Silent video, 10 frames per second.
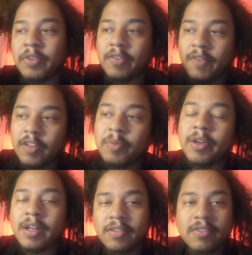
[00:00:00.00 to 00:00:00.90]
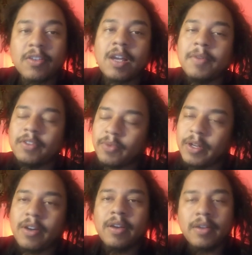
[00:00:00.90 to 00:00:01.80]
2 platforms like Facebook and
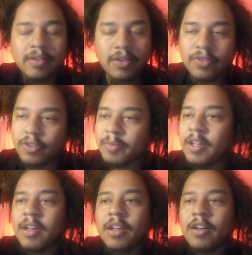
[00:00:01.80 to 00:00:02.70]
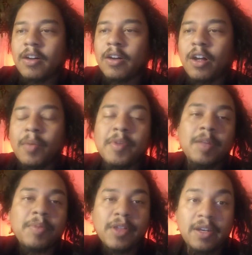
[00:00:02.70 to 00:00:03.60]
Instagram and Twitter and YouTube
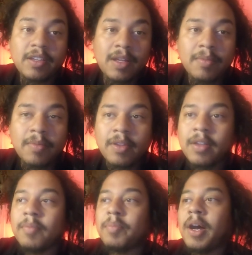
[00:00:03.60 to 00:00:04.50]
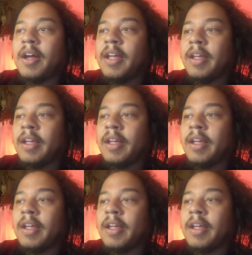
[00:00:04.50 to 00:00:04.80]
are all manipulating them